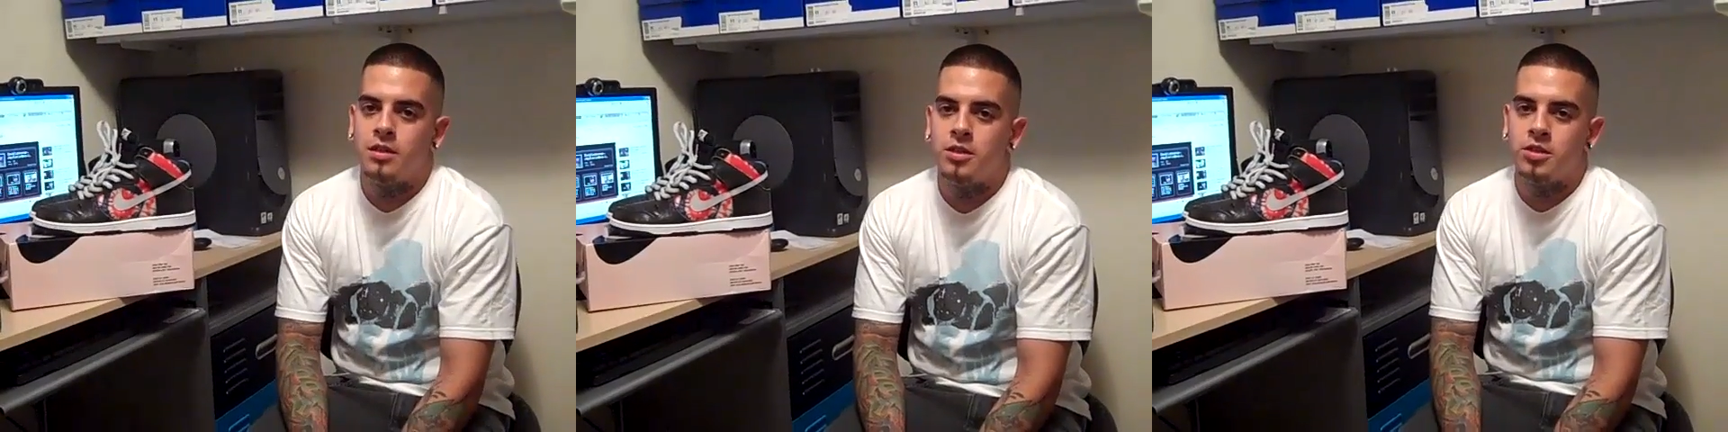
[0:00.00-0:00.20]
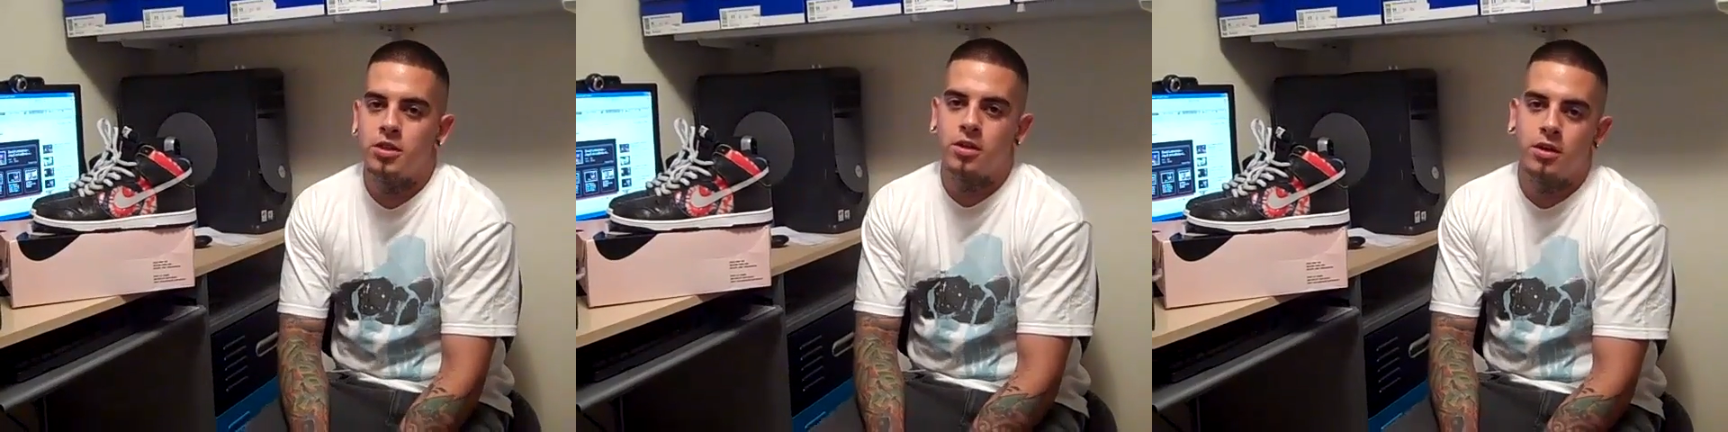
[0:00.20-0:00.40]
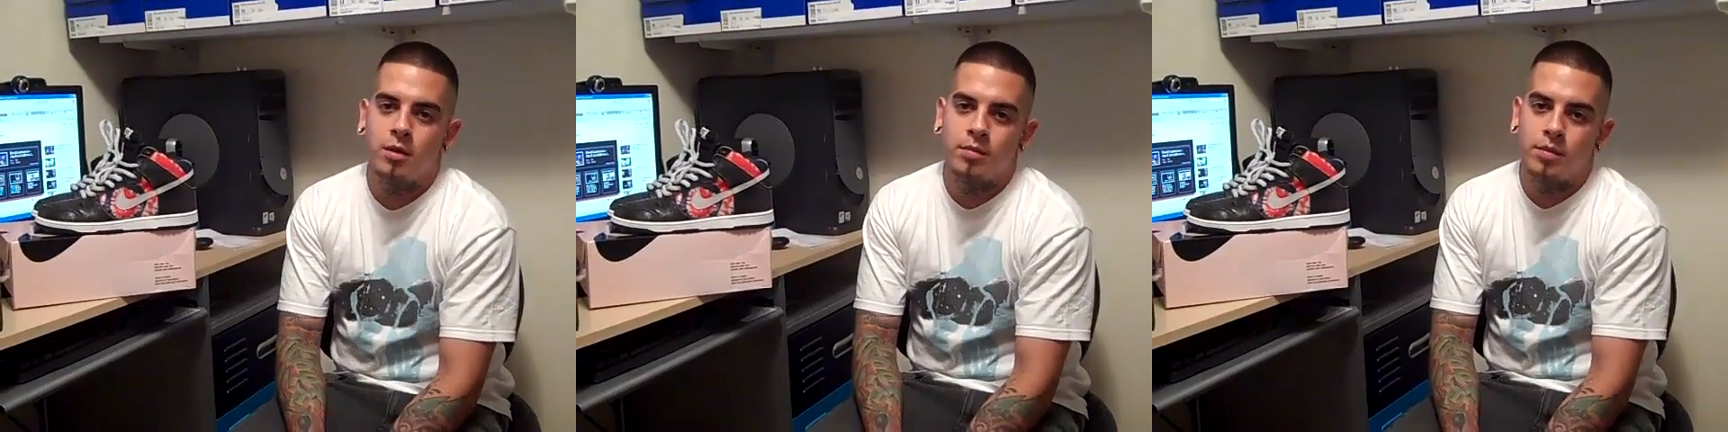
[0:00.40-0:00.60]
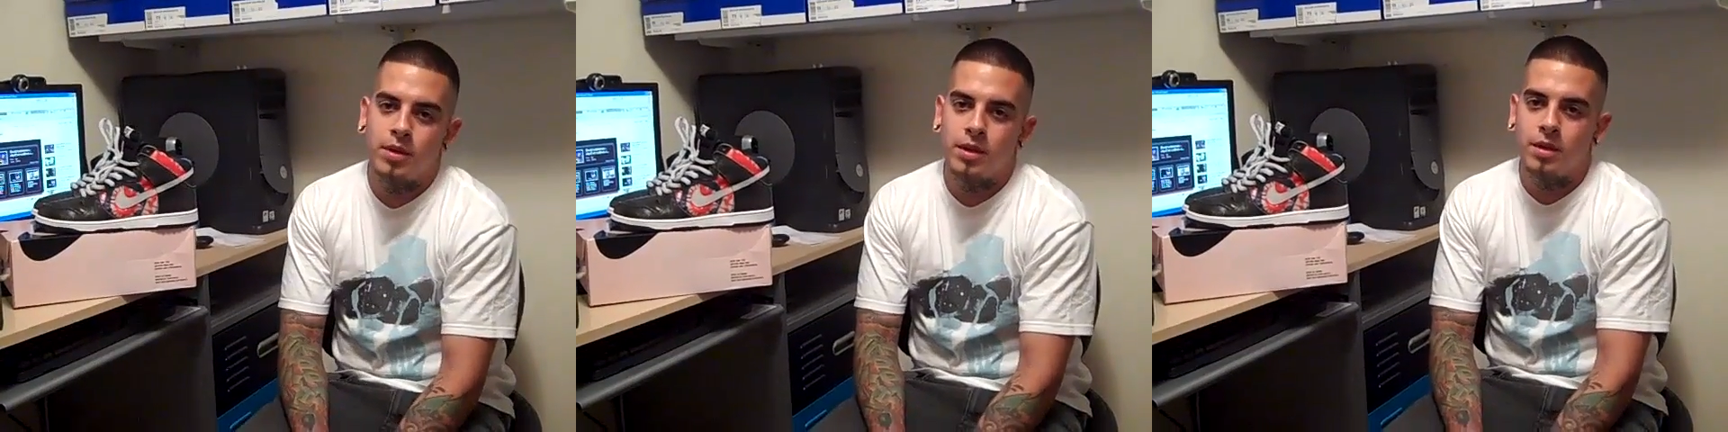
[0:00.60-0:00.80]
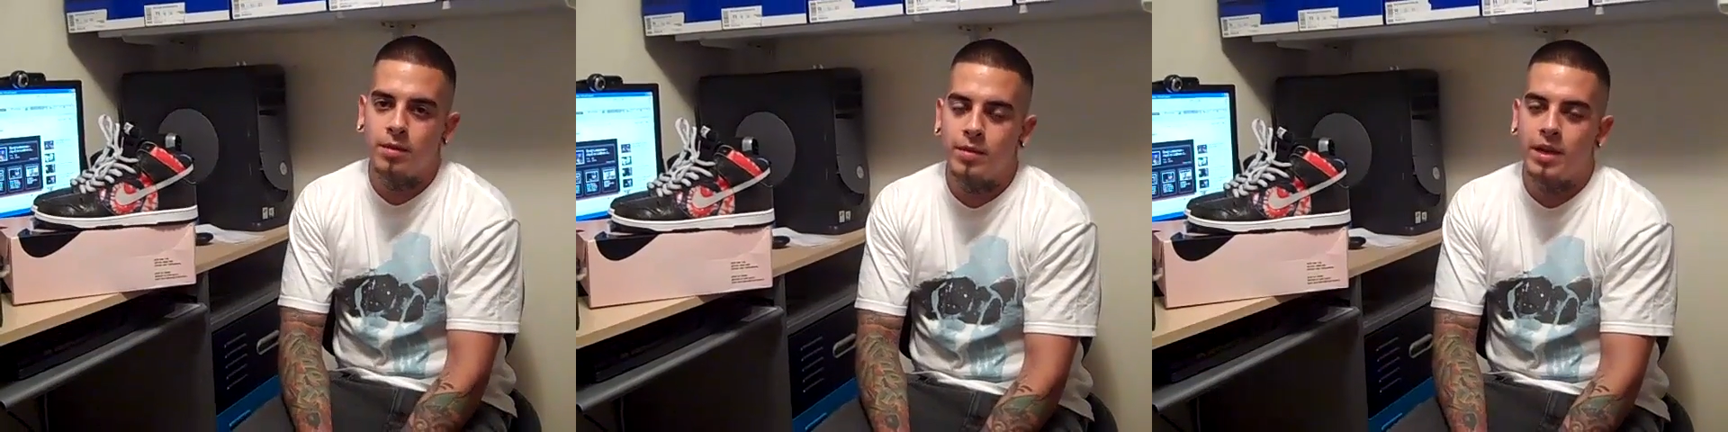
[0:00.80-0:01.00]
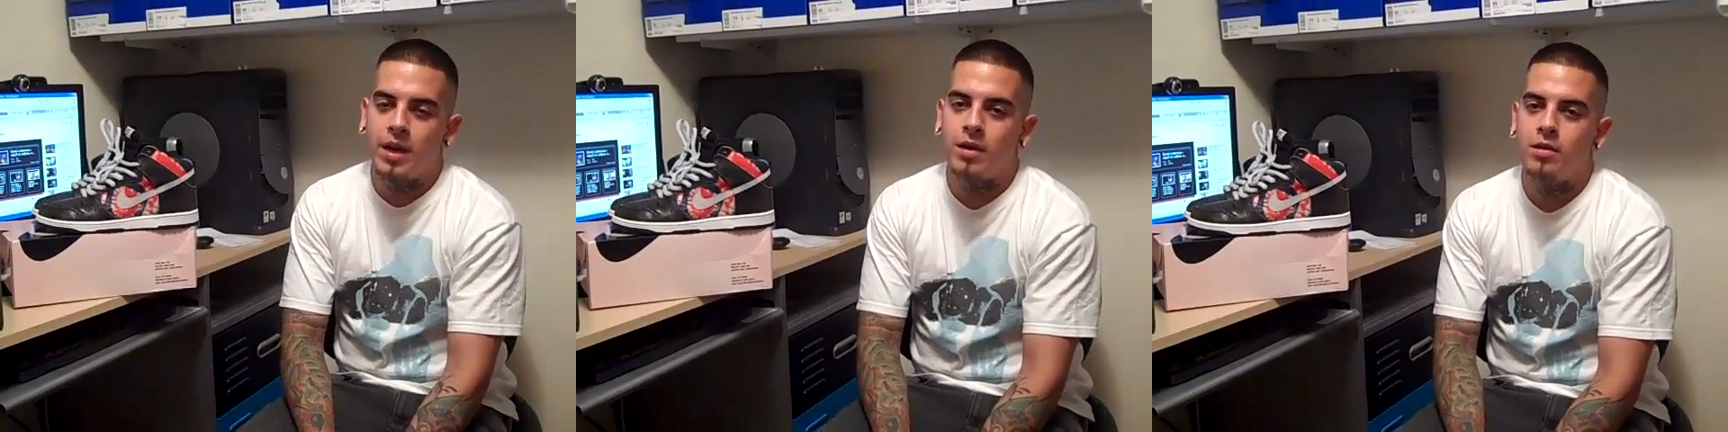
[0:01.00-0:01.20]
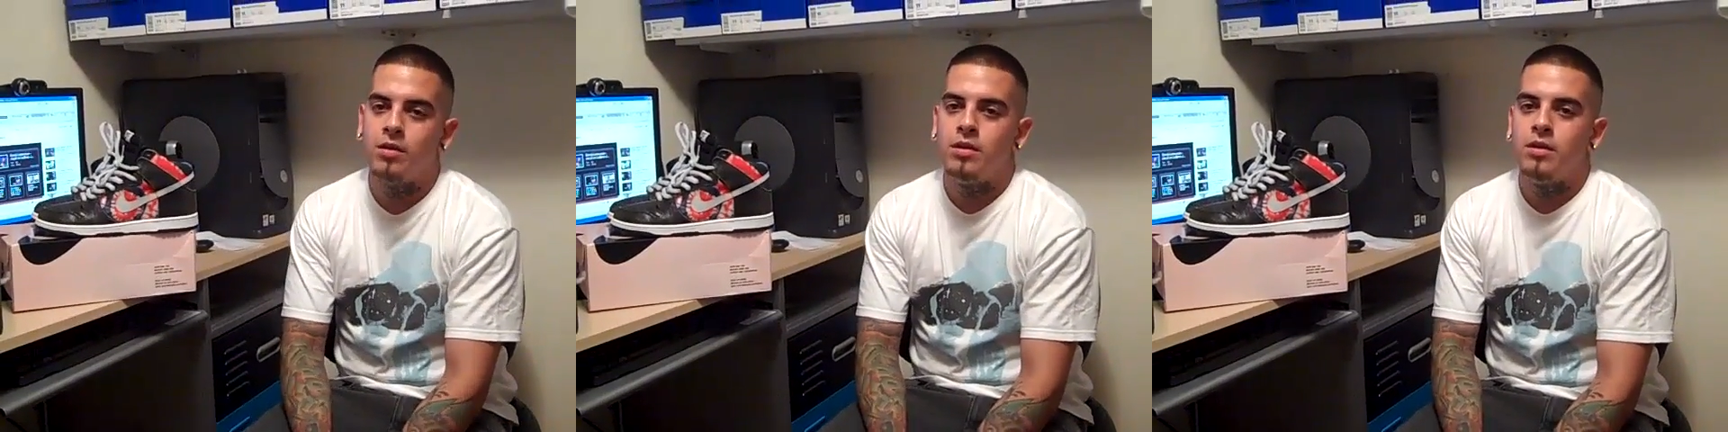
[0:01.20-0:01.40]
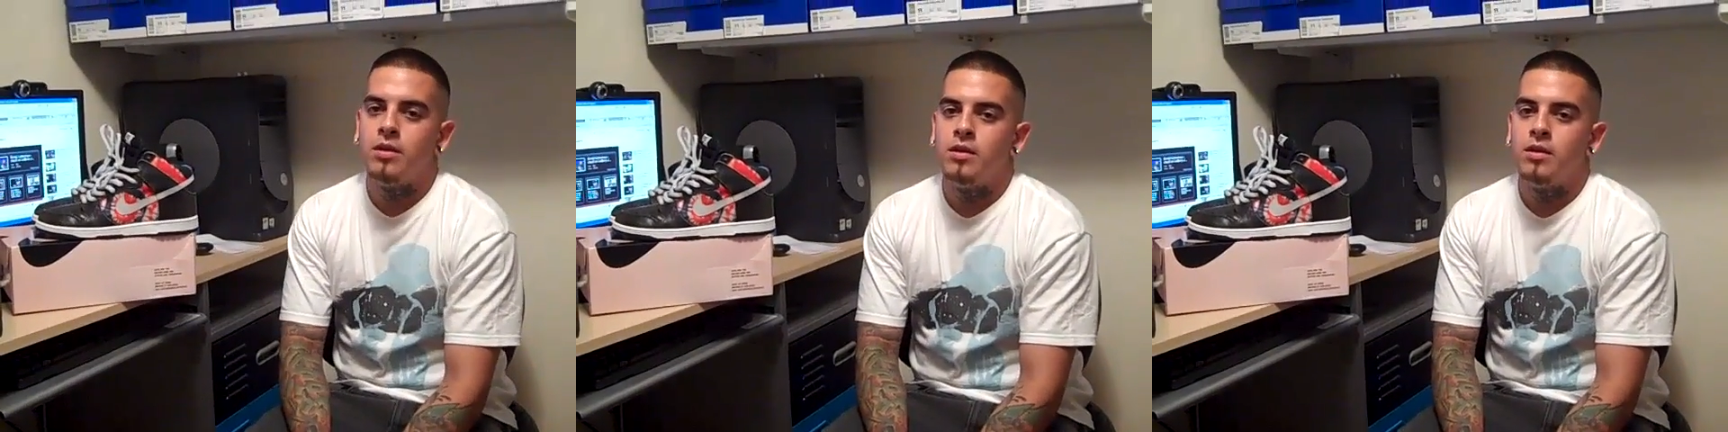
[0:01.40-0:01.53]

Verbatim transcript: t-shirt company coming out.